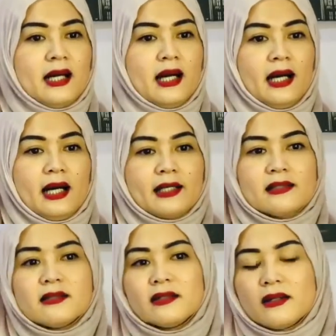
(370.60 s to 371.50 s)

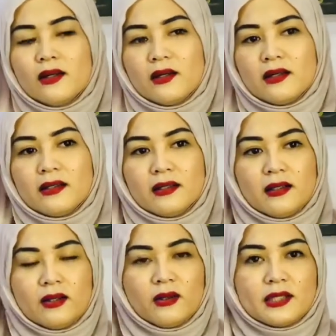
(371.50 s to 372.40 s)
and
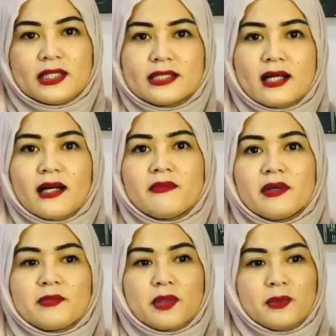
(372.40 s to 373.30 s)
all the time
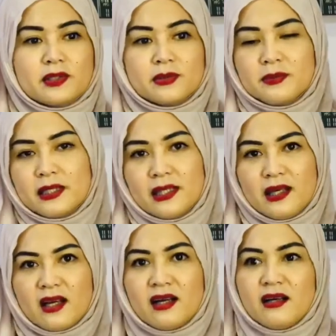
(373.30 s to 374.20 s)
if you want to be
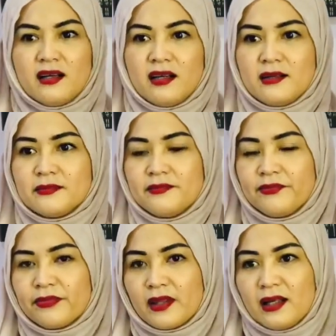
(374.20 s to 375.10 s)

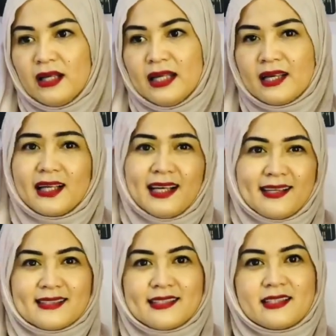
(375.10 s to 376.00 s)
like
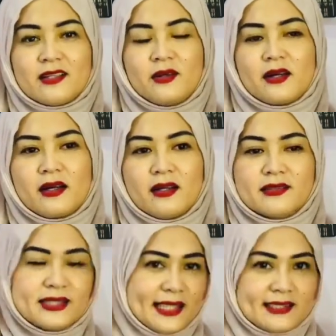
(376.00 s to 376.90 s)
classic or
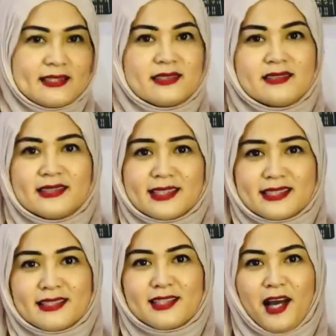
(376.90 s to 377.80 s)

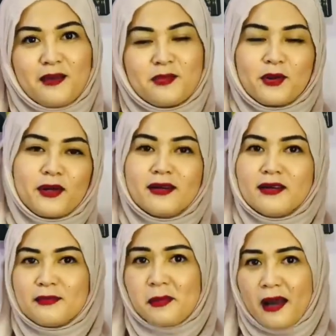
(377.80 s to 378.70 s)
dressy type or
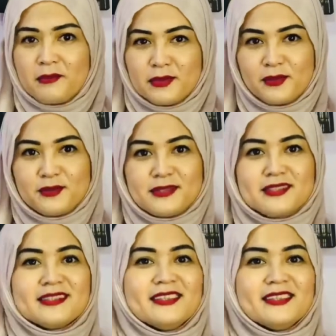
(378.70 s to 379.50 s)
fabulous,